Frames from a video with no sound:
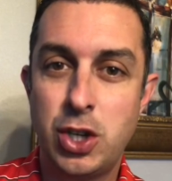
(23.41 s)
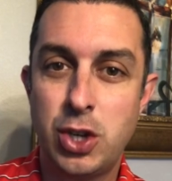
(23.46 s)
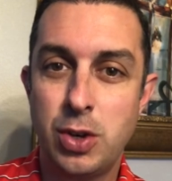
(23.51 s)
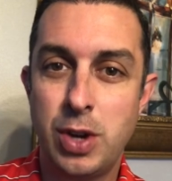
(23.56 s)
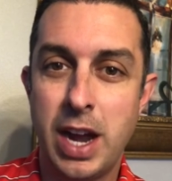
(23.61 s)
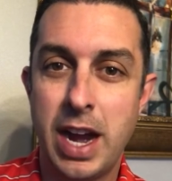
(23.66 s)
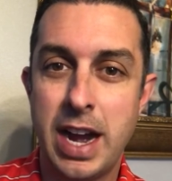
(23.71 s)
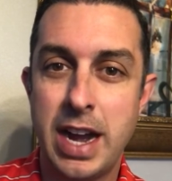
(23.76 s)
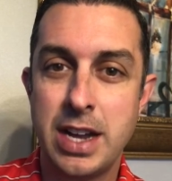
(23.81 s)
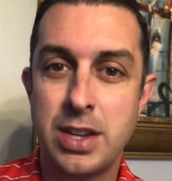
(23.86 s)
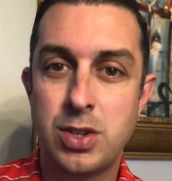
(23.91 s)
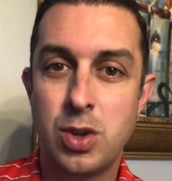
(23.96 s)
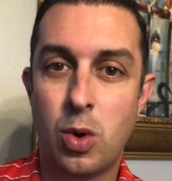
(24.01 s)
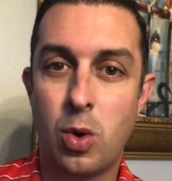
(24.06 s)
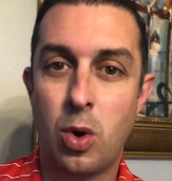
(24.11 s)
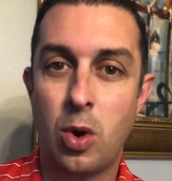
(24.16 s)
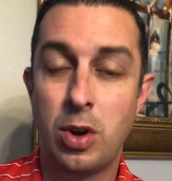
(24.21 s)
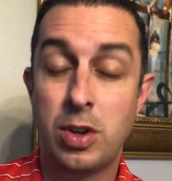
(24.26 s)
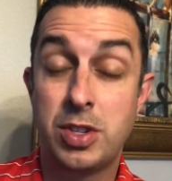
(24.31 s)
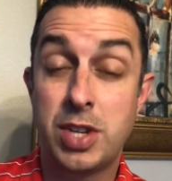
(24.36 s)
you guys
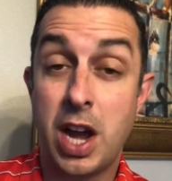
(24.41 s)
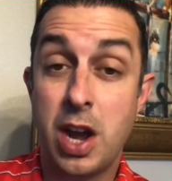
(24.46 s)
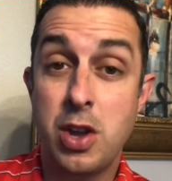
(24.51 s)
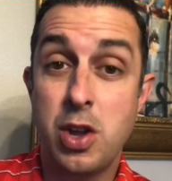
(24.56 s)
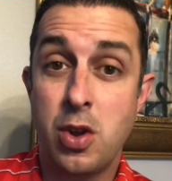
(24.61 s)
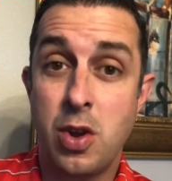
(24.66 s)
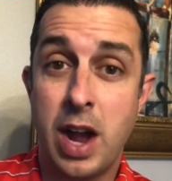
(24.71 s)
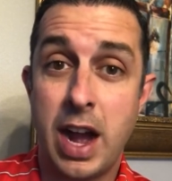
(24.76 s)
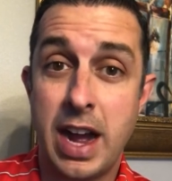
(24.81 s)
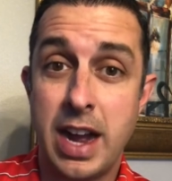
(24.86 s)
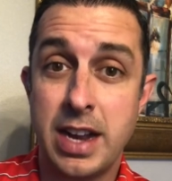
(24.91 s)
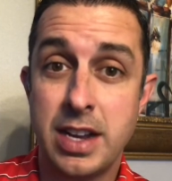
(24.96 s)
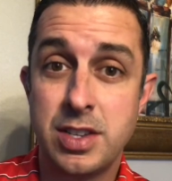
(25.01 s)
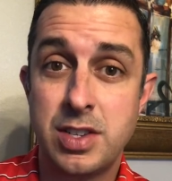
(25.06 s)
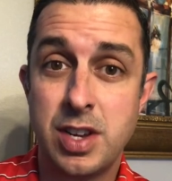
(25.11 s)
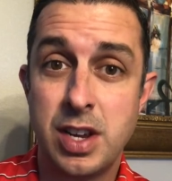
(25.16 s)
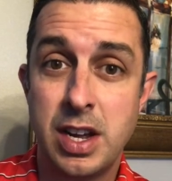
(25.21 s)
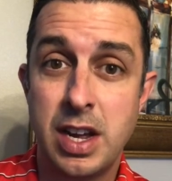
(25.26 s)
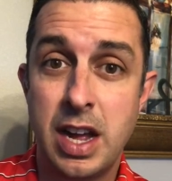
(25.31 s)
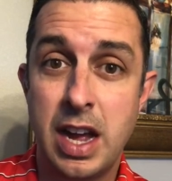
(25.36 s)
or tell you
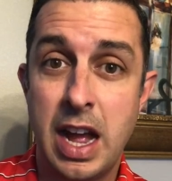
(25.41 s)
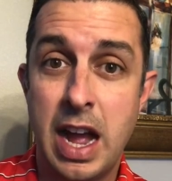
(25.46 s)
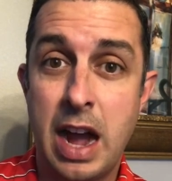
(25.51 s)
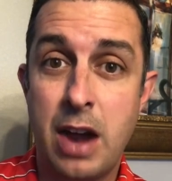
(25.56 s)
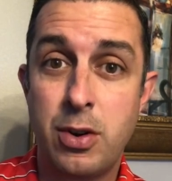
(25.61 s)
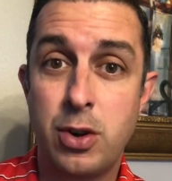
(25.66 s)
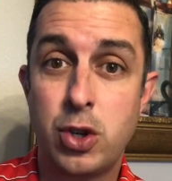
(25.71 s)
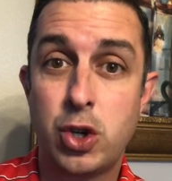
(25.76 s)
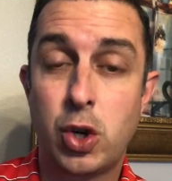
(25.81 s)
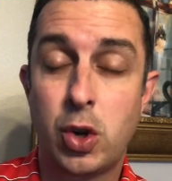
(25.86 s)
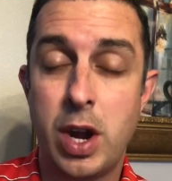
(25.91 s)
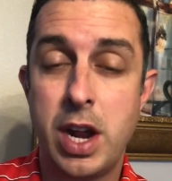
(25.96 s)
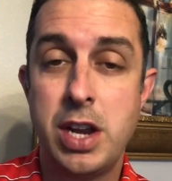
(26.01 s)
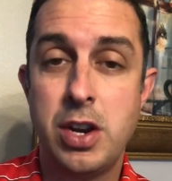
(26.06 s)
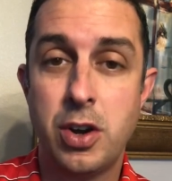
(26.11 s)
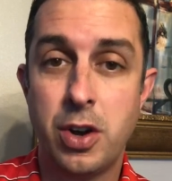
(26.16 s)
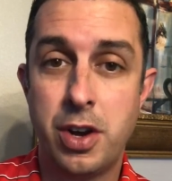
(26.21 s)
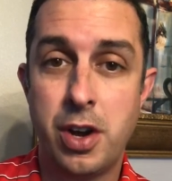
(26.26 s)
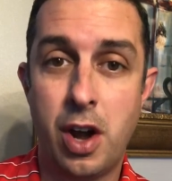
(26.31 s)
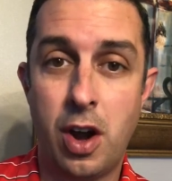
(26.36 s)
guys how to train
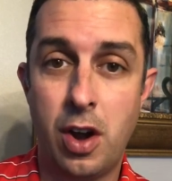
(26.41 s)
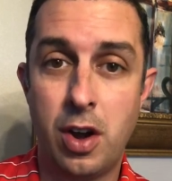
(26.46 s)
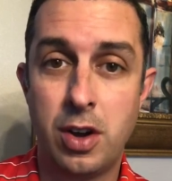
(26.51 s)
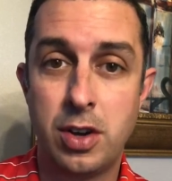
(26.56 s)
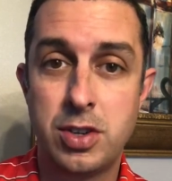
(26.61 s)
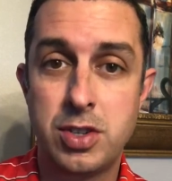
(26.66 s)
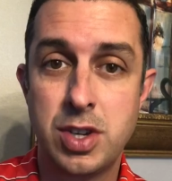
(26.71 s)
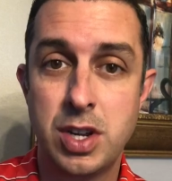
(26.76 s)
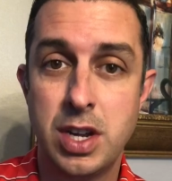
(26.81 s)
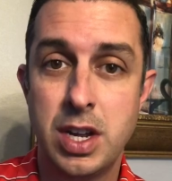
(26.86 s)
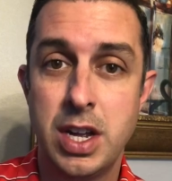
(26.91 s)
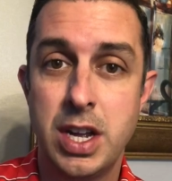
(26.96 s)
your dogs